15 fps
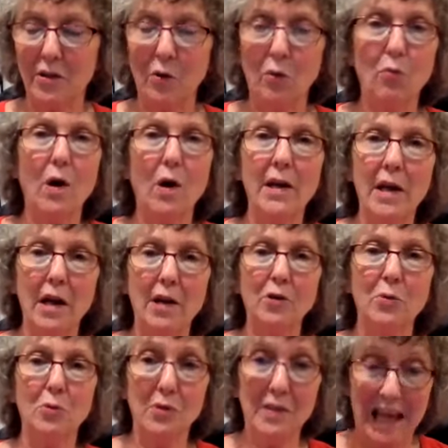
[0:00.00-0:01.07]
So why not
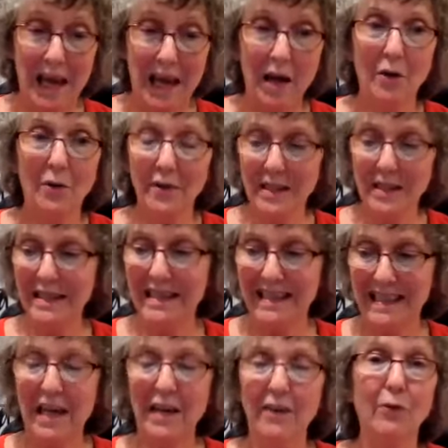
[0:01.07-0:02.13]
use the healthy,
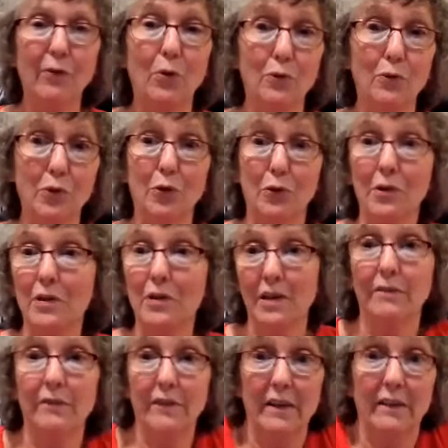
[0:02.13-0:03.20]
safe
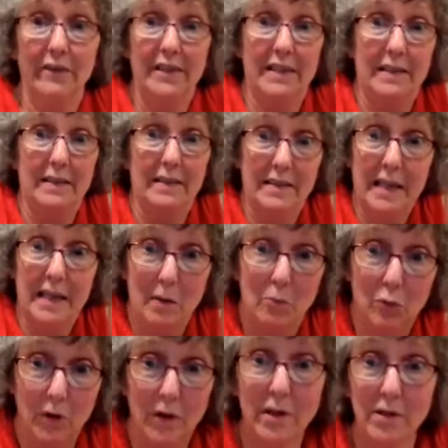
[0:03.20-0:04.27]
alternative if it's at the
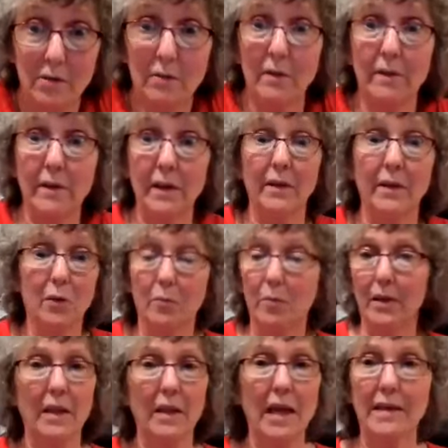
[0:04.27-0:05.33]
same price or even a little
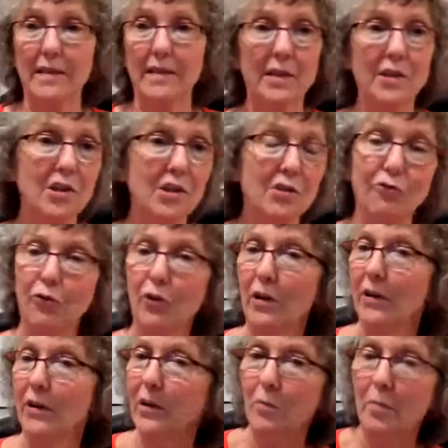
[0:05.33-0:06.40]
bit less? It's just for a
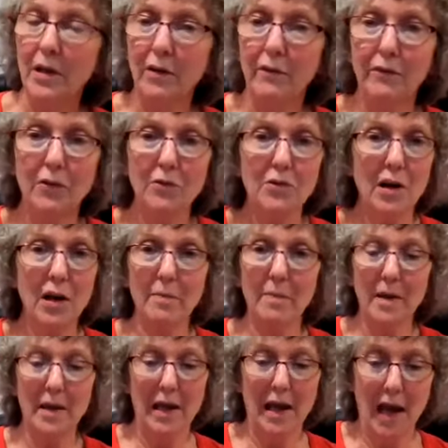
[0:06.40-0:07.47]
little bit of your
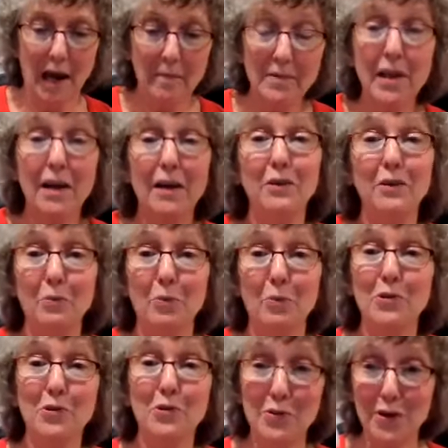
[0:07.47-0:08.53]
time. I'm telling you,
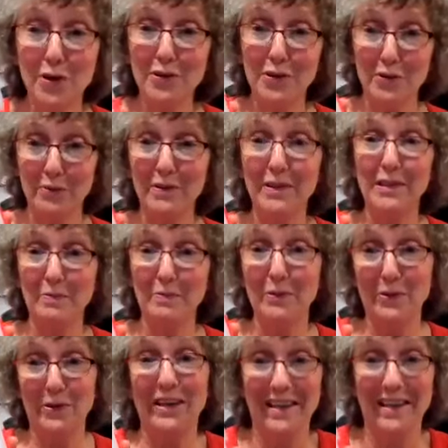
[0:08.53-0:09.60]
once you start doing this with
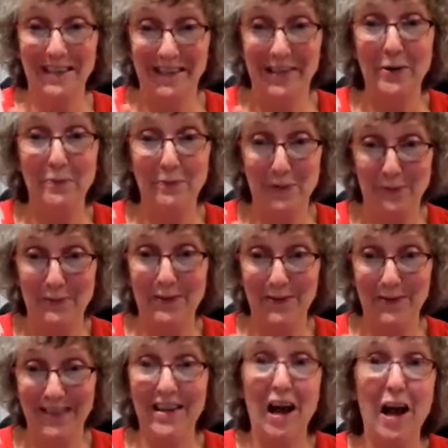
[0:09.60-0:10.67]
your hand soap, you
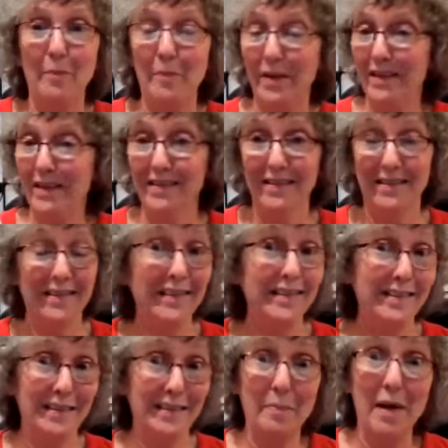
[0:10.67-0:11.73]
won't stop. It's
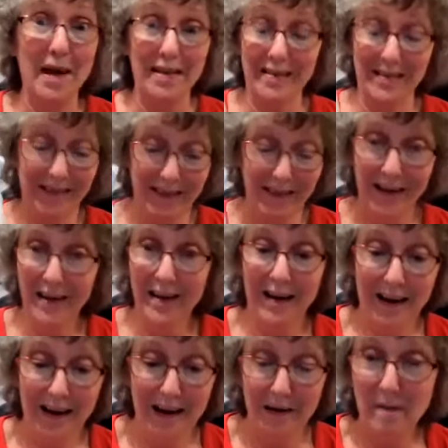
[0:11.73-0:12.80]
the best.
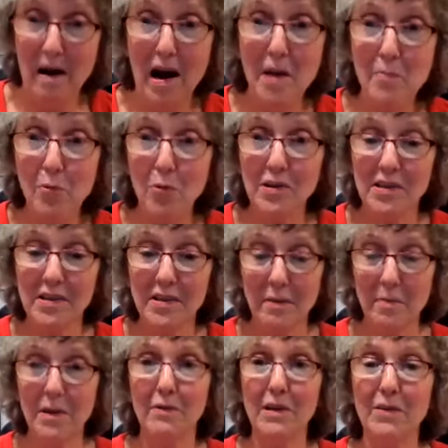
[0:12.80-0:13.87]
I put
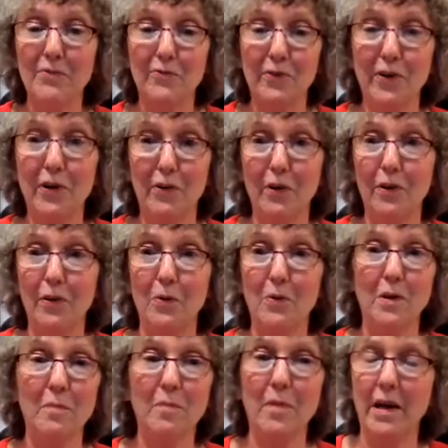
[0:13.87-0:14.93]
Siberian fir
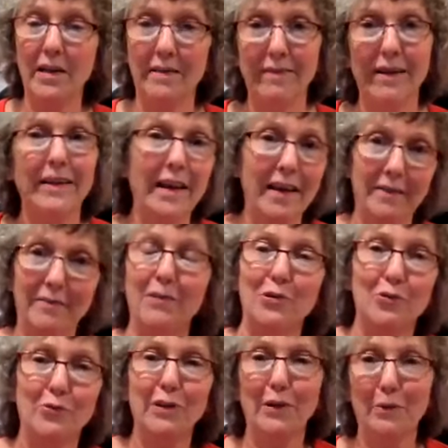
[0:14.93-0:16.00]
alone in mine. Again, the
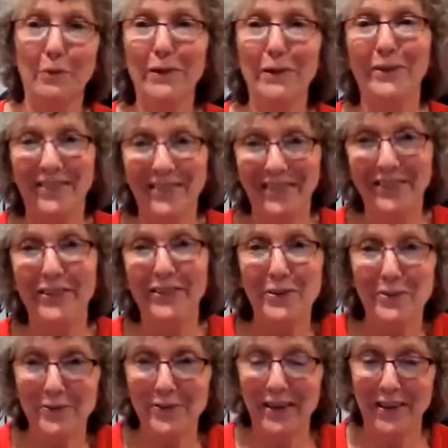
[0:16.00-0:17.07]
tree oil,
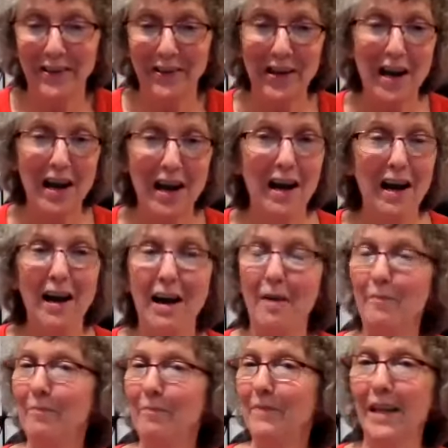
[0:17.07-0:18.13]
go figure.
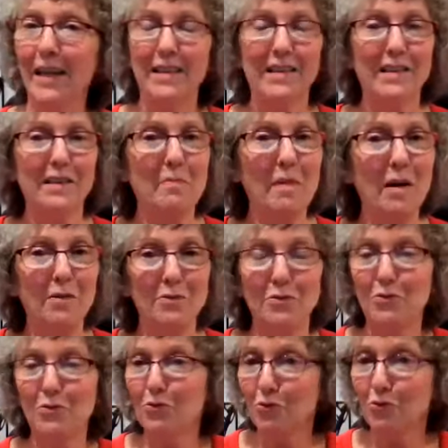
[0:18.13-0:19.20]
It
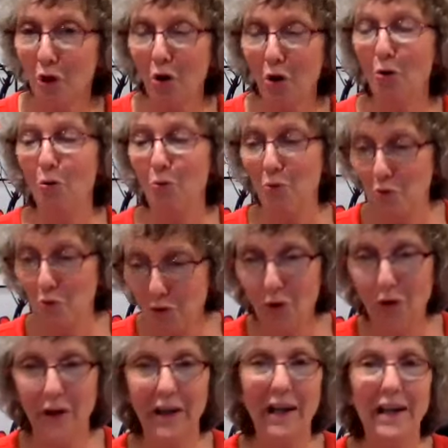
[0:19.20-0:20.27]
smells so
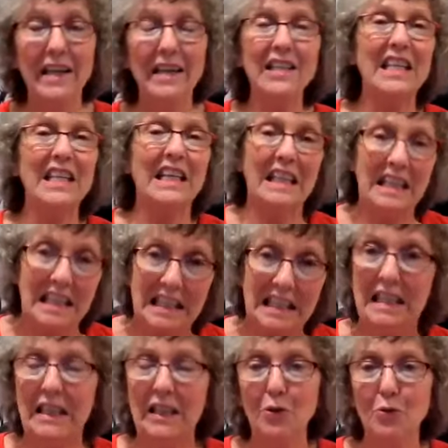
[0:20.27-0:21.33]
good and it's
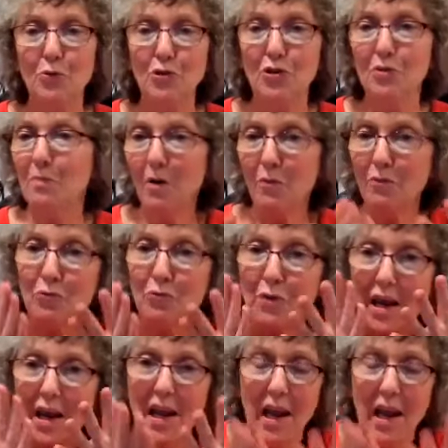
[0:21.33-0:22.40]
clean. You smell and your
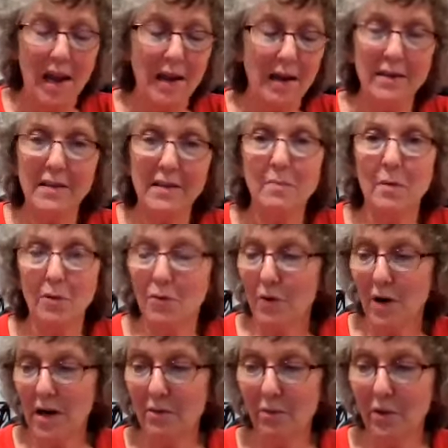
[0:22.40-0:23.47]
hands smell
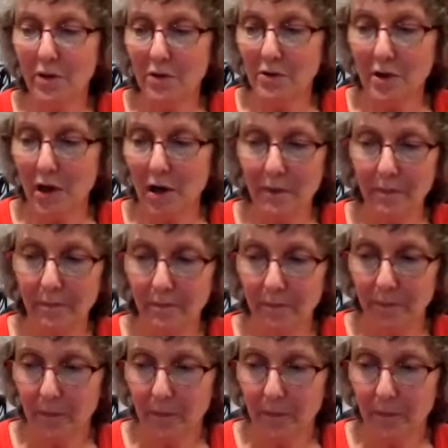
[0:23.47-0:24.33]
great when you're done.